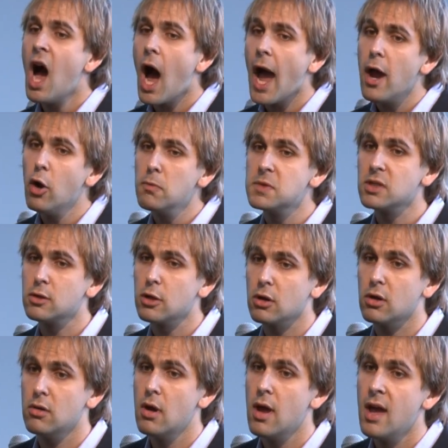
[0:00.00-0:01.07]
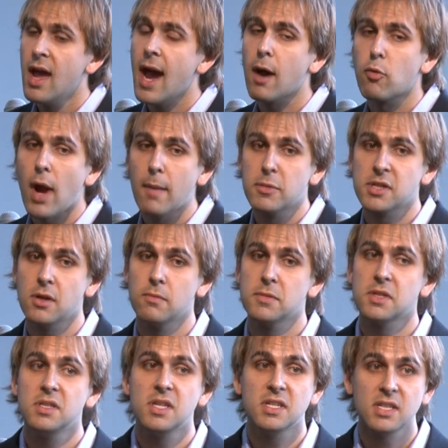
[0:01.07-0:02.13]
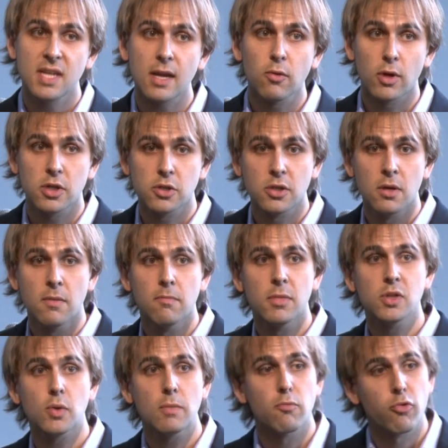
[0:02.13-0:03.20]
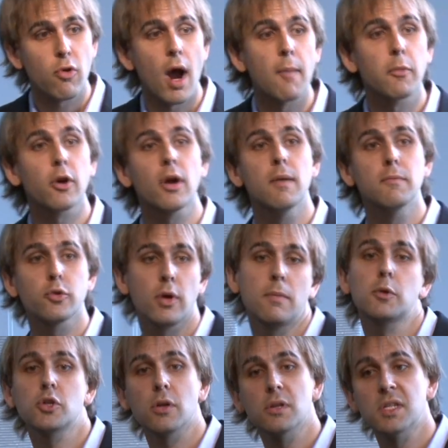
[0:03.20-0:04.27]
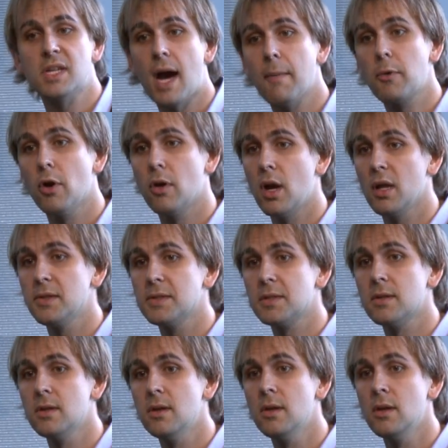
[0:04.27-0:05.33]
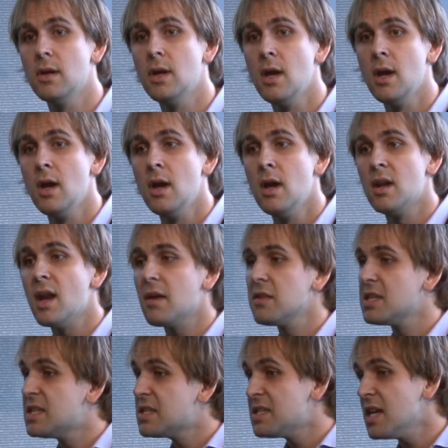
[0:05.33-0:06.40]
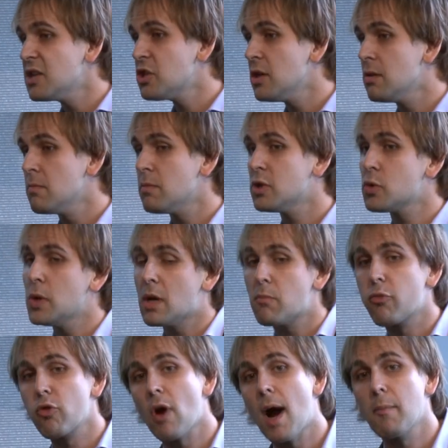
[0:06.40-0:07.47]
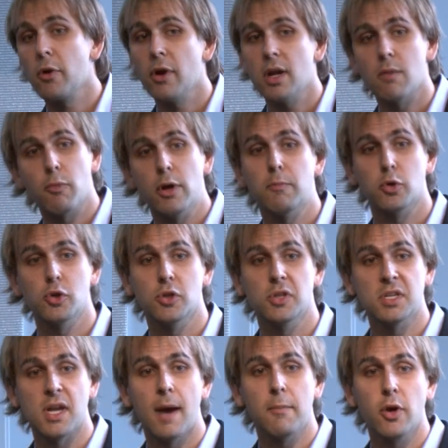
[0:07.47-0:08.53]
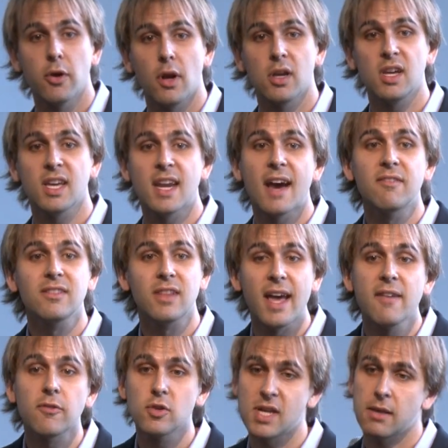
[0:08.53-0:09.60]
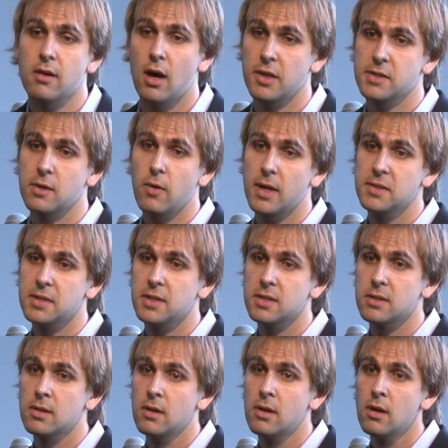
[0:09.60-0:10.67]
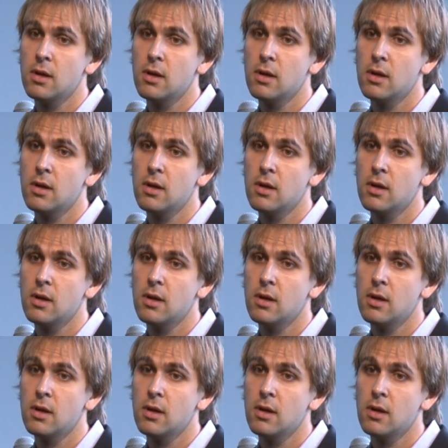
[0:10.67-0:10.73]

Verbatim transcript: I hope to learn how ribosomes distinguish between proper and premature stop codons. Now, the distinction between a proper and a premature stop codon can have life or death consequences.